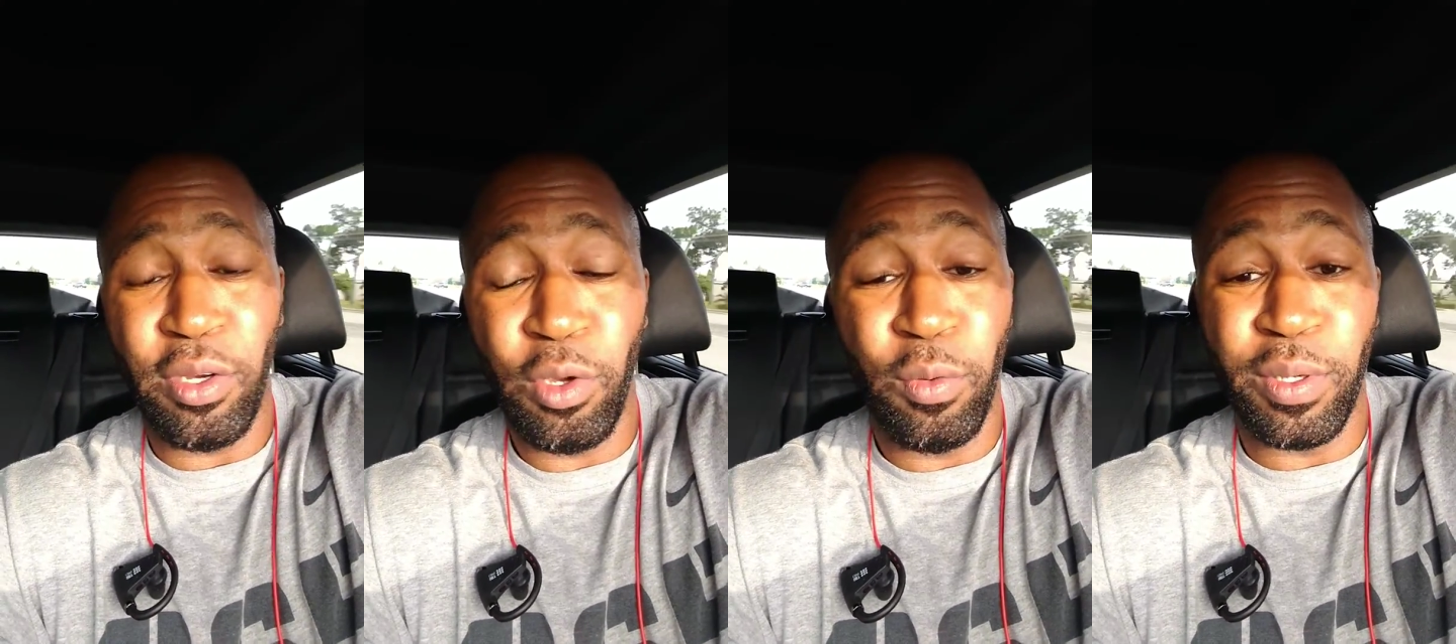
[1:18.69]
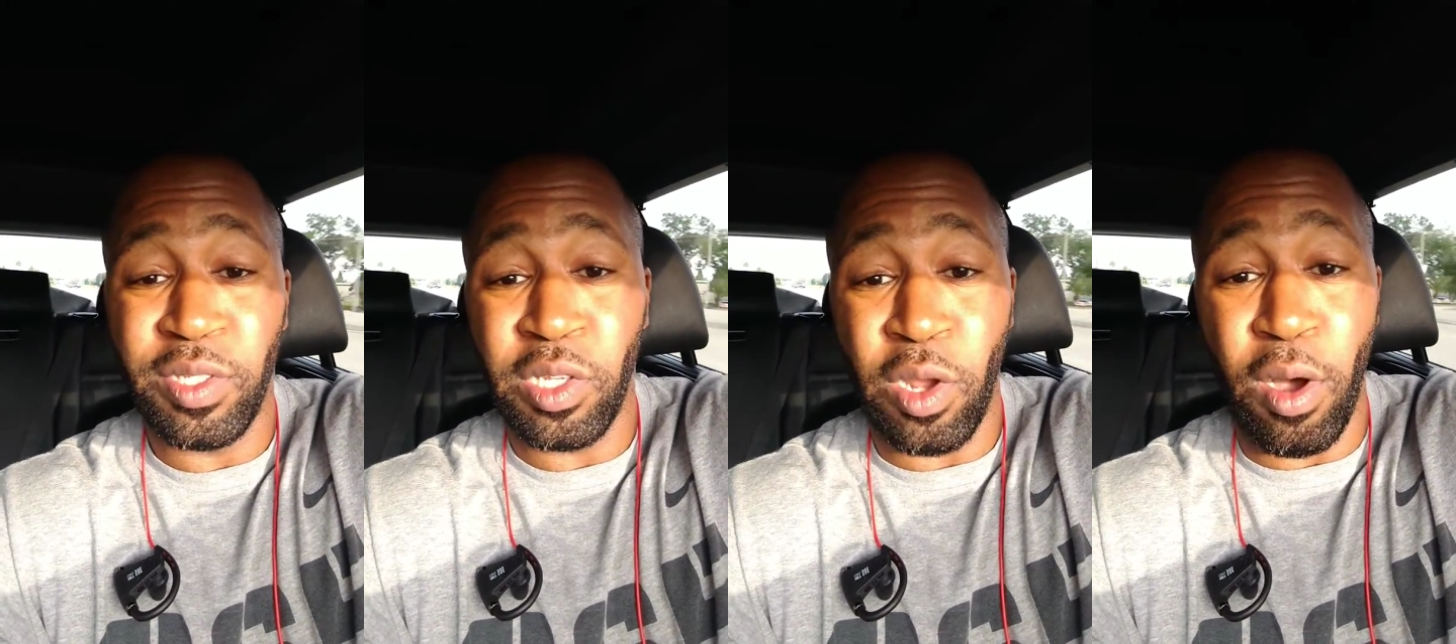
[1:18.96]
who
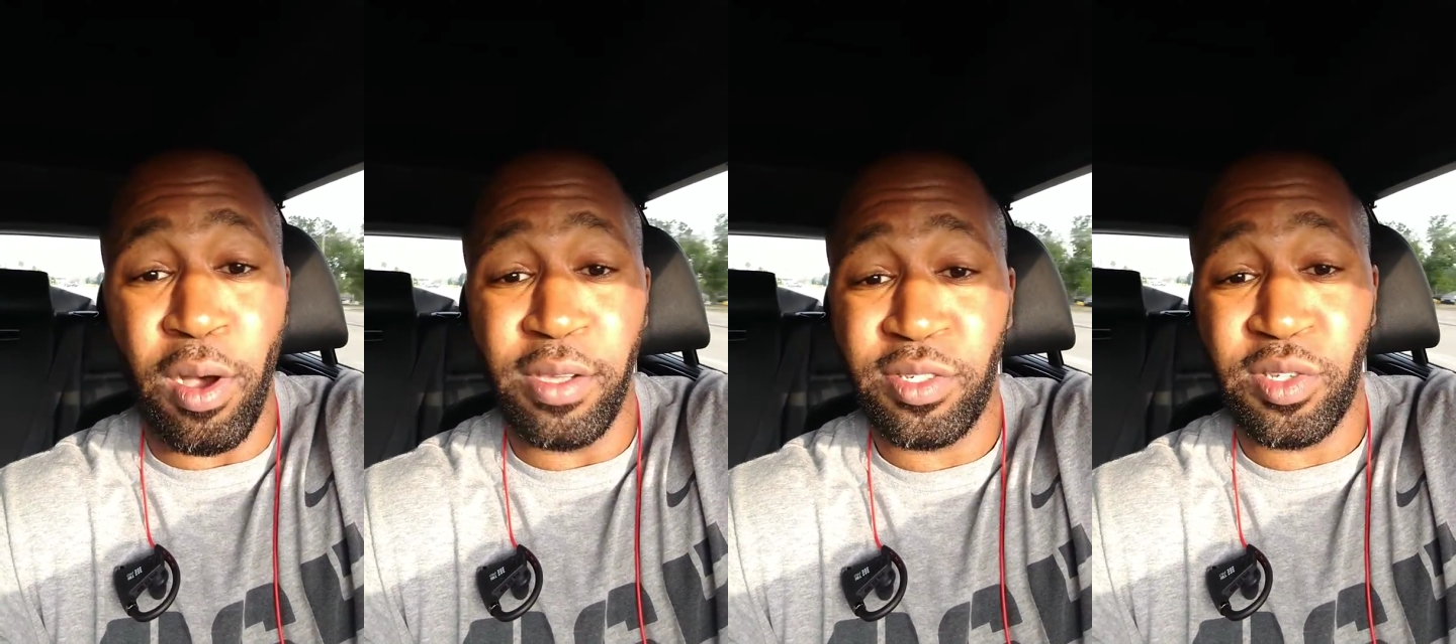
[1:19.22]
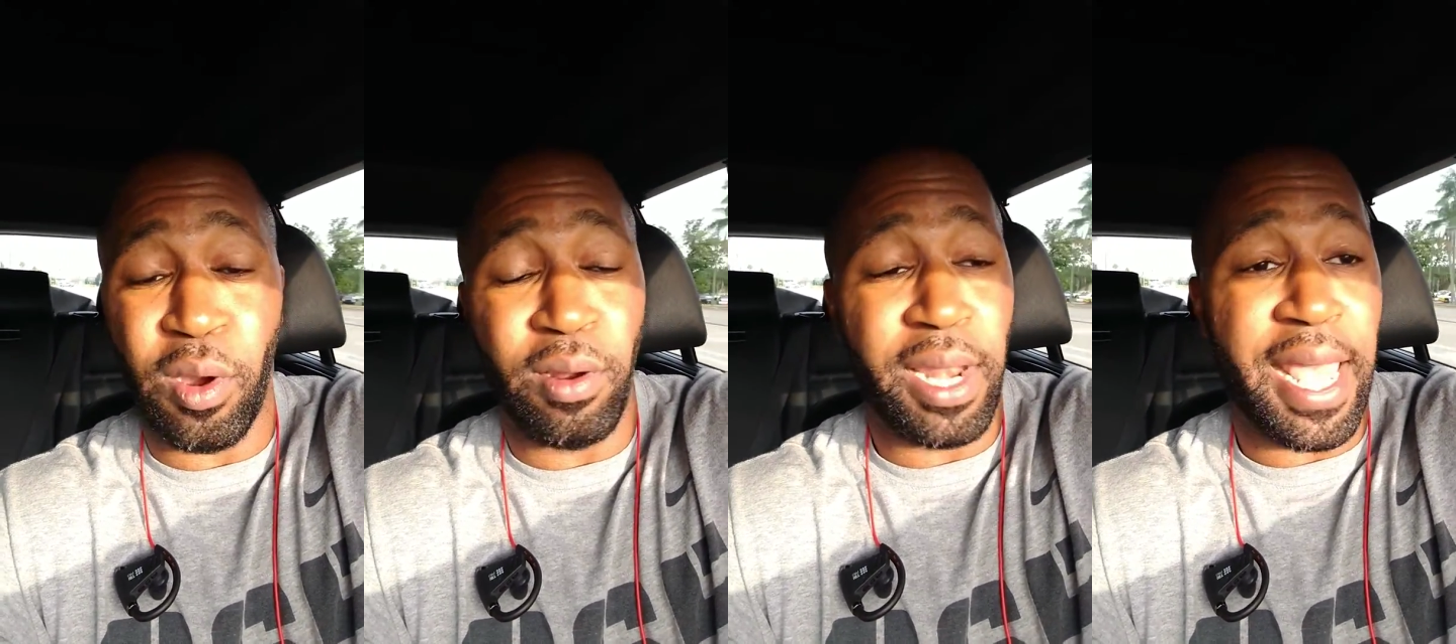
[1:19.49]
was an
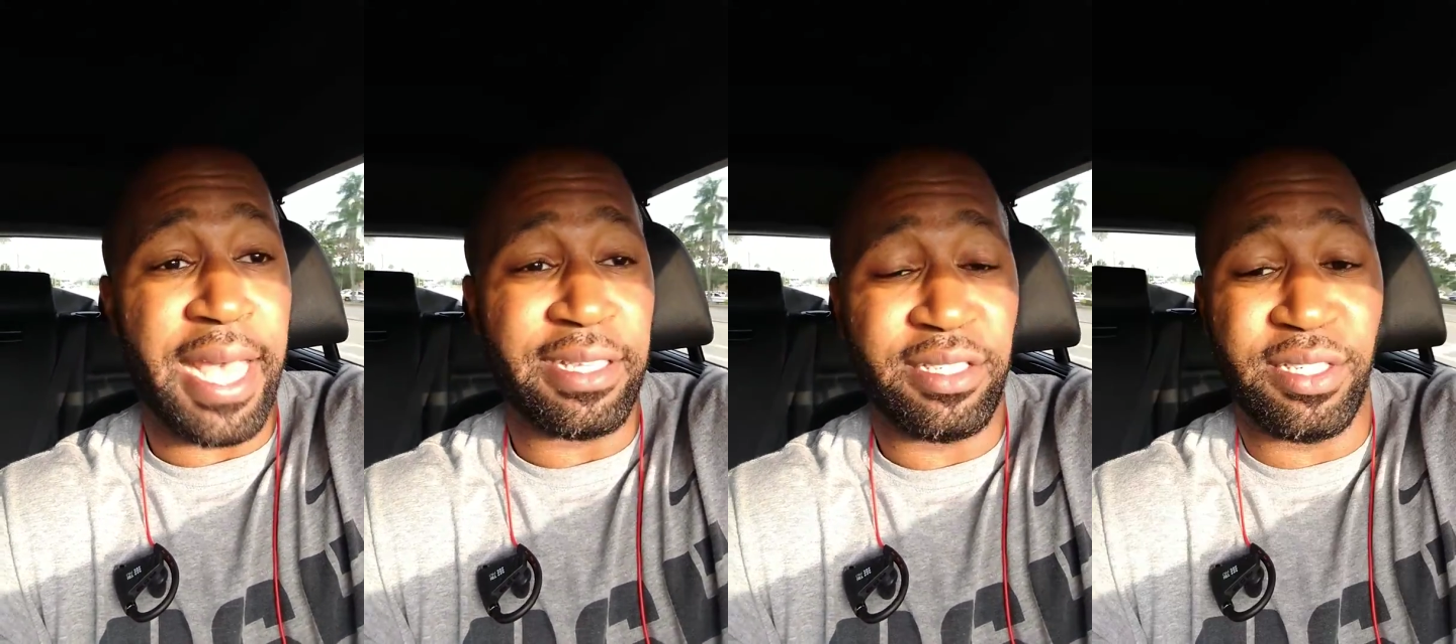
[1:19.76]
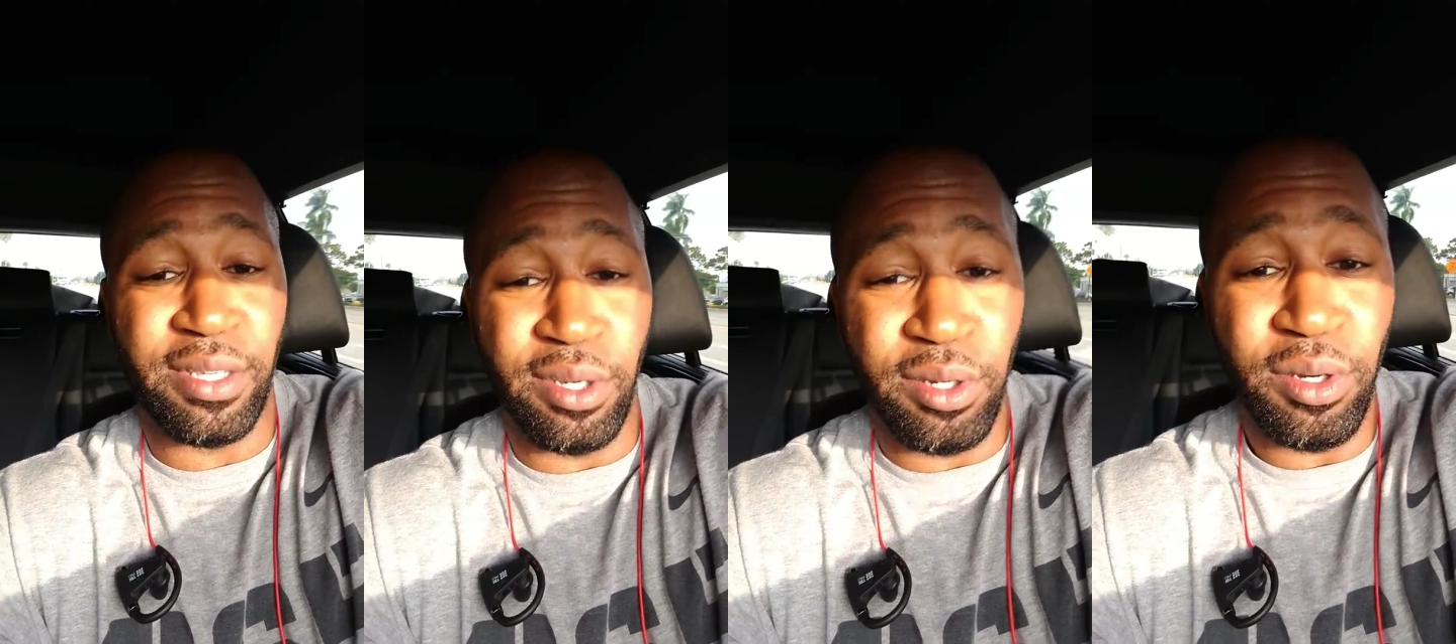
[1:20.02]
all-star
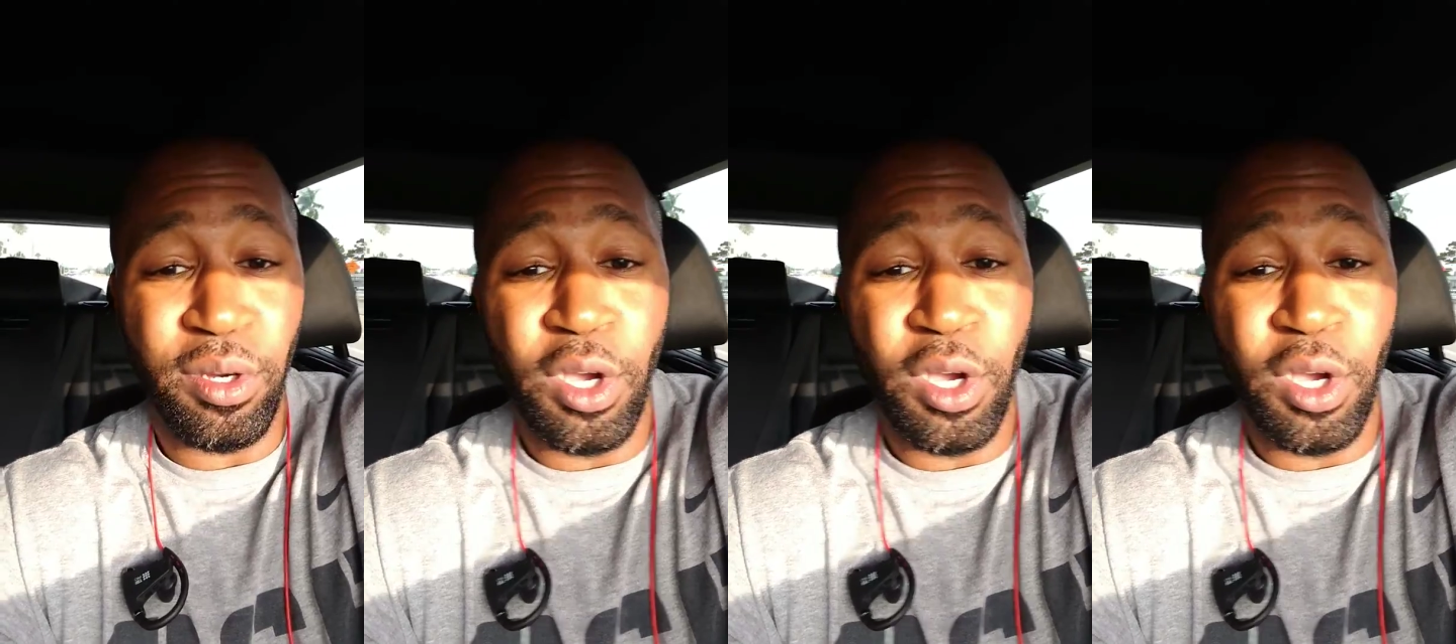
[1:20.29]
last year,